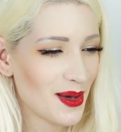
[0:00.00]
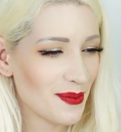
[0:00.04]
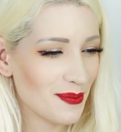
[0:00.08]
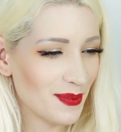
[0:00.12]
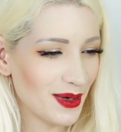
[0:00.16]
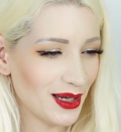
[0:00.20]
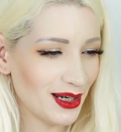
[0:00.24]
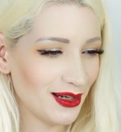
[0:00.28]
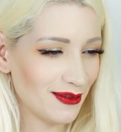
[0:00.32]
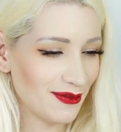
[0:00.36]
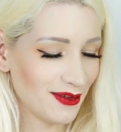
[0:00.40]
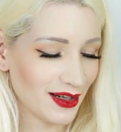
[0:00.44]

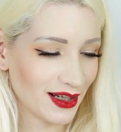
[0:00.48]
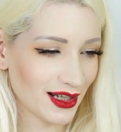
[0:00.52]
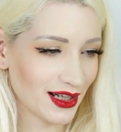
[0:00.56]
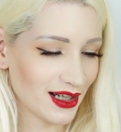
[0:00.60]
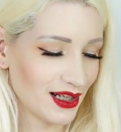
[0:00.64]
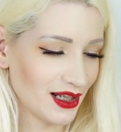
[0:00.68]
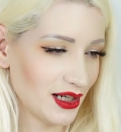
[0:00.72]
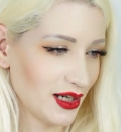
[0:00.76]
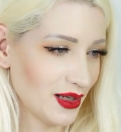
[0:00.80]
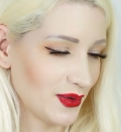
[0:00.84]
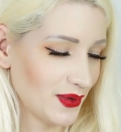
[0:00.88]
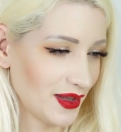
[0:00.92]

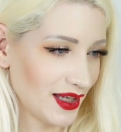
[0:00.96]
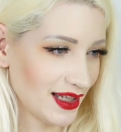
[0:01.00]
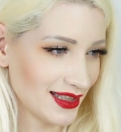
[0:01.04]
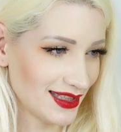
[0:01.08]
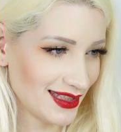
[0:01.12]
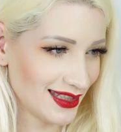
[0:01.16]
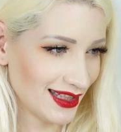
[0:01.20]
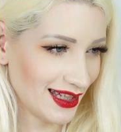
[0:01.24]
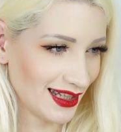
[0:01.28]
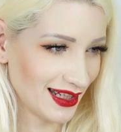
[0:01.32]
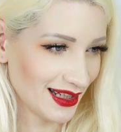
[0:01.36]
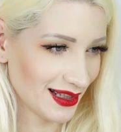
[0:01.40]
Motherfucker, no,
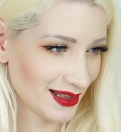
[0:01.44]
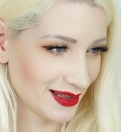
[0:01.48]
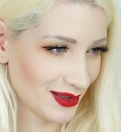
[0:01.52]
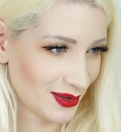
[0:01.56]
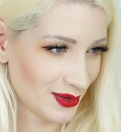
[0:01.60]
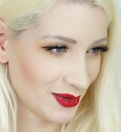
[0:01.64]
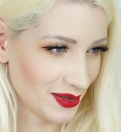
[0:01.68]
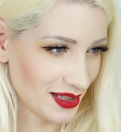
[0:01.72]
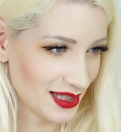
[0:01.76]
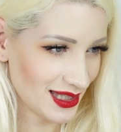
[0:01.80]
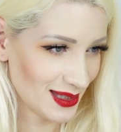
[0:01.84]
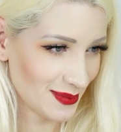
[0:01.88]
that's not a
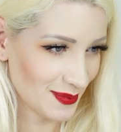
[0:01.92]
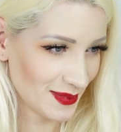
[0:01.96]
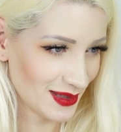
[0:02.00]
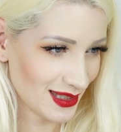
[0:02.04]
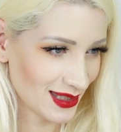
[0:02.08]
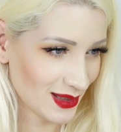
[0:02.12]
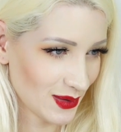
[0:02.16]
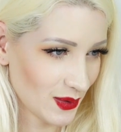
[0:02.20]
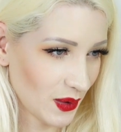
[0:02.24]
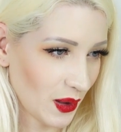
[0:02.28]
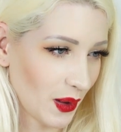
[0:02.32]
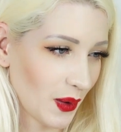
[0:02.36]

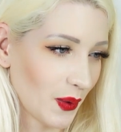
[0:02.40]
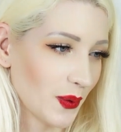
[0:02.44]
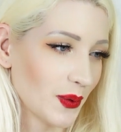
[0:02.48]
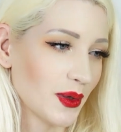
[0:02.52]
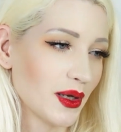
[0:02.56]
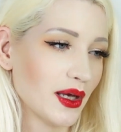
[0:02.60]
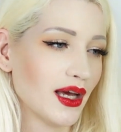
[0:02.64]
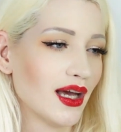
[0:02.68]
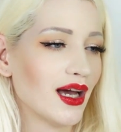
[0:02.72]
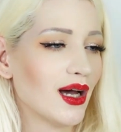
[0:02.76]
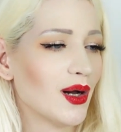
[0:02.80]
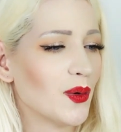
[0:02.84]
Christmas quote.
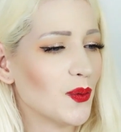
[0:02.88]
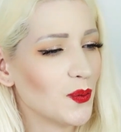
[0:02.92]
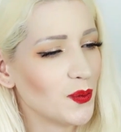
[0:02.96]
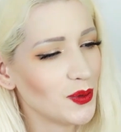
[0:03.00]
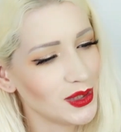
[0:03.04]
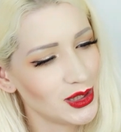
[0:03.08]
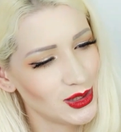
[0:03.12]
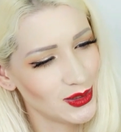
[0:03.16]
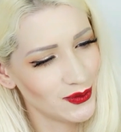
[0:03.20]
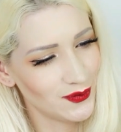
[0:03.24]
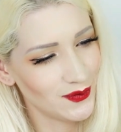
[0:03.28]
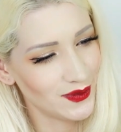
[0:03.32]

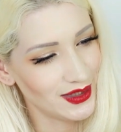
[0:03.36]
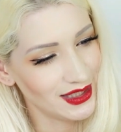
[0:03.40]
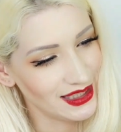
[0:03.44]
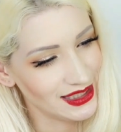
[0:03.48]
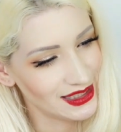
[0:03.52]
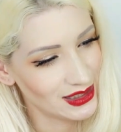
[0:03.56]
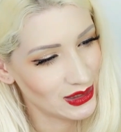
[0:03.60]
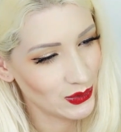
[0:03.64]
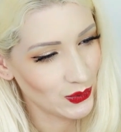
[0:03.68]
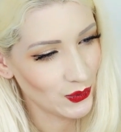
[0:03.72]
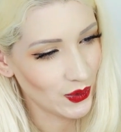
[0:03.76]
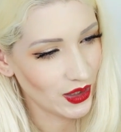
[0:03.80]
Which of
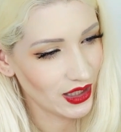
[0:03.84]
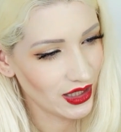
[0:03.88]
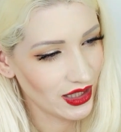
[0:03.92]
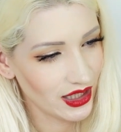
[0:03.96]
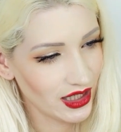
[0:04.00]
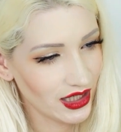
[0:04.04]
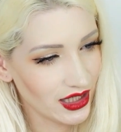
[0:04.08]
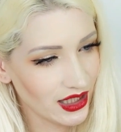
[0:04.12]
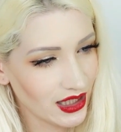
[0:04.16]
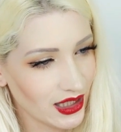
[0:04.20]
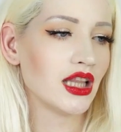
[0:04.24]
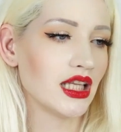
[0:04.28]
these do I
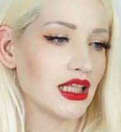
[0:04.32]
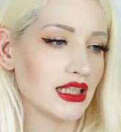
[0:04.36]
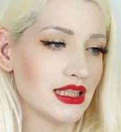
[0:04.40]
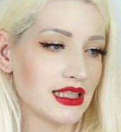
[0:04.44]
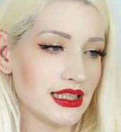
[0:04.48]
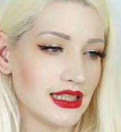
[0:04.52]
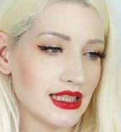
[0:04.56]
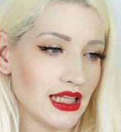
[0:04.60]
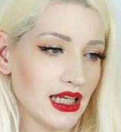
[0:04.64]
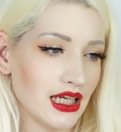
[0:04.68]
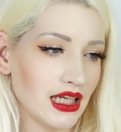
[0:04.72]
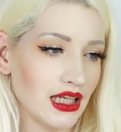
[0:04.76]
like? Let's
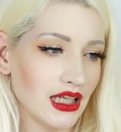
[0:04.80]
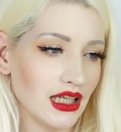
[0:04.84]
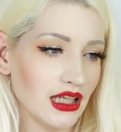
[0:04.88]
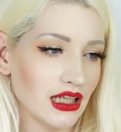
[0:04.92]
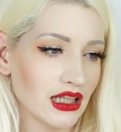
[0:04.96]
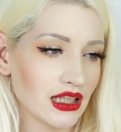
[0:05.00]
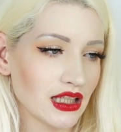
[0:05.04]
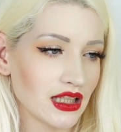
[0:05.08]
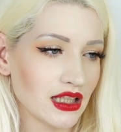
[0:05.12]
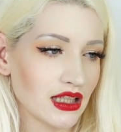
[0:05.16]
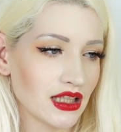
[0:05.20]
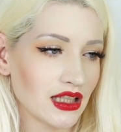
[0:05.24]
say
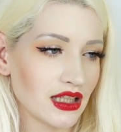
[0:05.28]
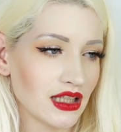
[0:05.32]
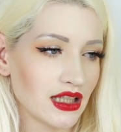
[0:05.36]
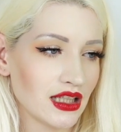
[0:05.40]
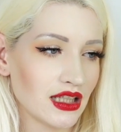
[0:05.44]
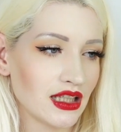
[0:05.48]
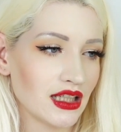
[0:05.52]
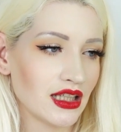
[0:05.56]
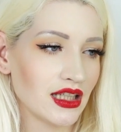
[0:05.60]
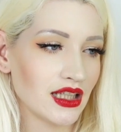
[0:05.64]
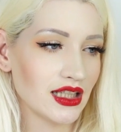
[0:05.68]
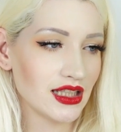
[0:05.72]

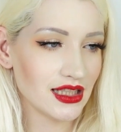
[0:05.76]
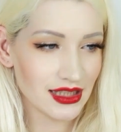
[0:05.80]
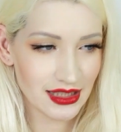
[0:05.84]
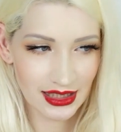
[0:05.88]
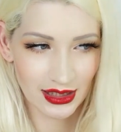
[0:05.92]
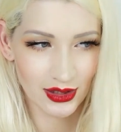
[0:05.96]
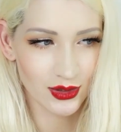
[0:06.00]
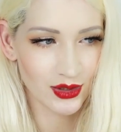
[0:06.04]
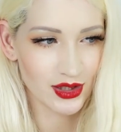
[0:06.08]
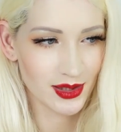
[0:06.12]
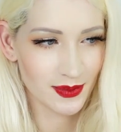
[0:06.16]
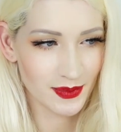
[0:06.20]
it's
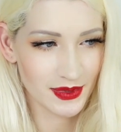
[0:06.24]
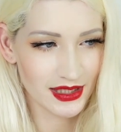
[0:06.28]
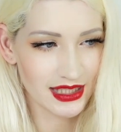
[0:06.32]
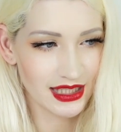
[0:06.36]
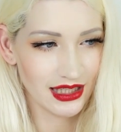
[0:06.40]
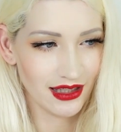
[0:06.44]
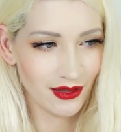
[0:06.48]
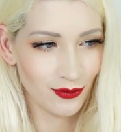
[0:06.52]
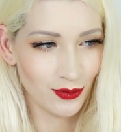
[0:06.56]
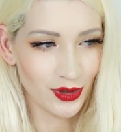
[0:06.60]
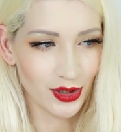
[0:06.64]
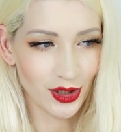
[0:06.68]
a Christmas
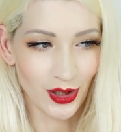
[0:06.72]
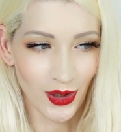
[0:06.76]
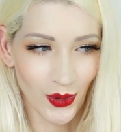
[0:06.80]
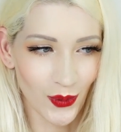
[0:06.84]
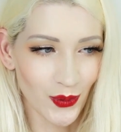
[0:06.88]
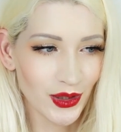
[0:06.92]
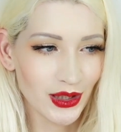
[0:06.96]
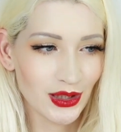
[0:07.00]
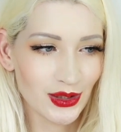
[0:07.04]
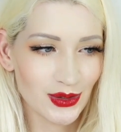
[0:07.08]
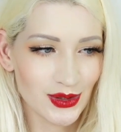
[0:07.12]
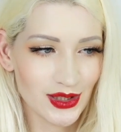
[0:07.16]
Eve, we're
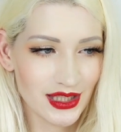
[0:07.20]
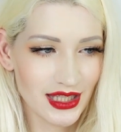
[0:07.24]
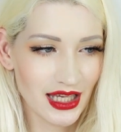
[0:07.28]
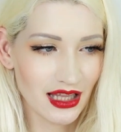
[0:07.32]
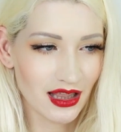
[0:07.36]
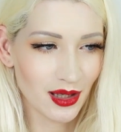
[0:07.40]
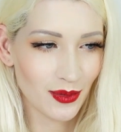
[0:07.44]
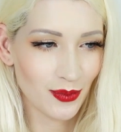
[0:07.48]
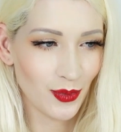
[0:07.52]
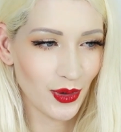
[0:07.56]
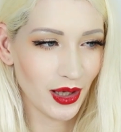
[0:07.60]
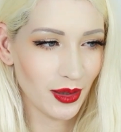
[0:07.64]
going to
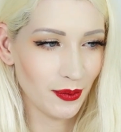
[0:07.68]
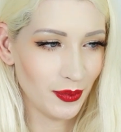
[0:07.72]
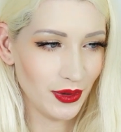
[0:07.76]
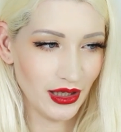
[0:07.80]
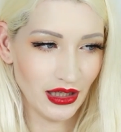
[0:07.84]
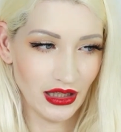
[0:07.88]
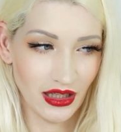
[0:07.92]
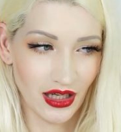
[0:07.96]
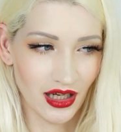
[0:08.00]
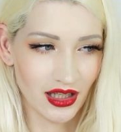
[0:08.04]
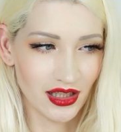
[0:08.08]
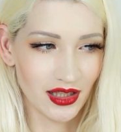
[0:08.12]
celebrate
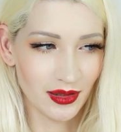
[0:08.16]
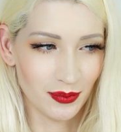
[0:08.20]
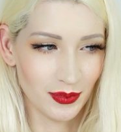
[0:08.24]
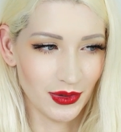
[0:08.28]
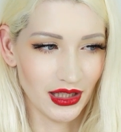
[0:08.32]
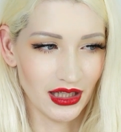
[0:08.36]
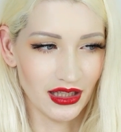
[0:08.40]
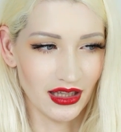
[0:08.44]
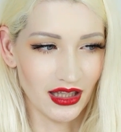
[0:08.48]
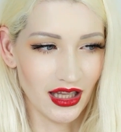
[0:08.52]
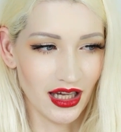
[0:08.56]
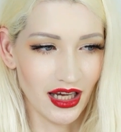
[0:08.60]
being young and
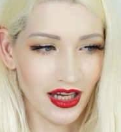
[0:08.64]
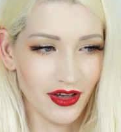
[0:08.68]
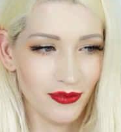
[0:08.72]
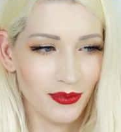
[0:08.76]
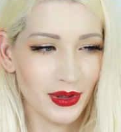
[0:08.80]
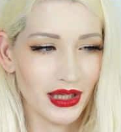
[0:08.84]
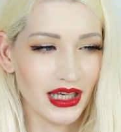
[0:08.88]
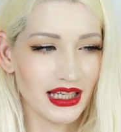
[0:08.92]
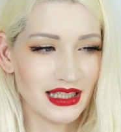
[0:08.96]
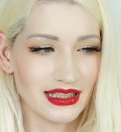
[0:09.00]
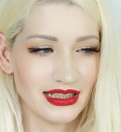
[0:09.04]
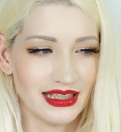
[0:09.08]
being alive
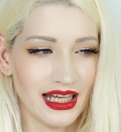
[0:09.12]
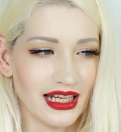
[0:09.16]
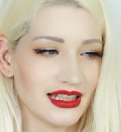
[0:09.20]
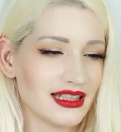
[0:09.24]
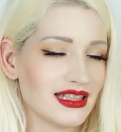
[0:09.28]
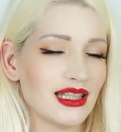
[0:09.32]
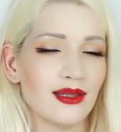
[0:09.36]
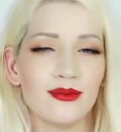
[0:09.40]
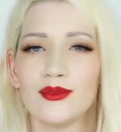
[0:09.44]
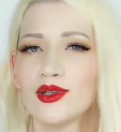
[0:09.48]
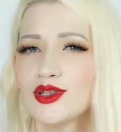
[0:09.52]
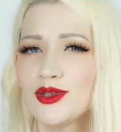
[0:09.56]
because
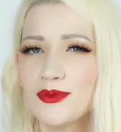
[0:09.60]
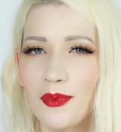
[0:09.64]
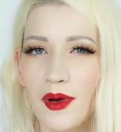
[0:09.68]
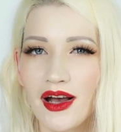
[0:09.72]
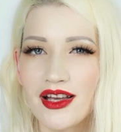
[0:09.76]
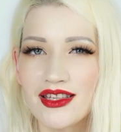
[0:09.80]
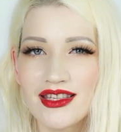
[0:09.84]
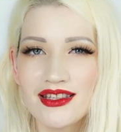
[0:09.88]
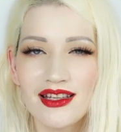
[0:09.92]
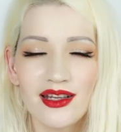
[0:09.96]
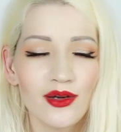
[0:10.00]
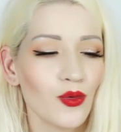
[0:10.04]
that's the most
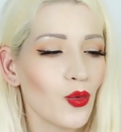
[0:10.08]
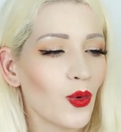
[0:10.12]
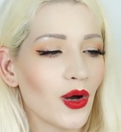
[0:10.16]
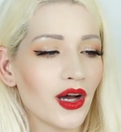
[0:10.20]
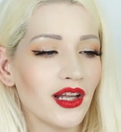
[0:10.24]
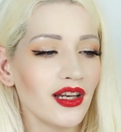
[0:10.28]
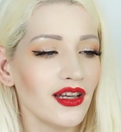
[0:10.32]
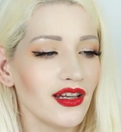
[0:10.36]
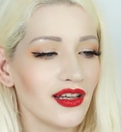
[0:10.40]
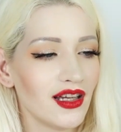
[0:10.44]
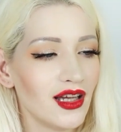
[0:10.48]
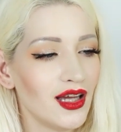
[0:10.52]
positive
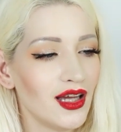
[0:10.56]
one.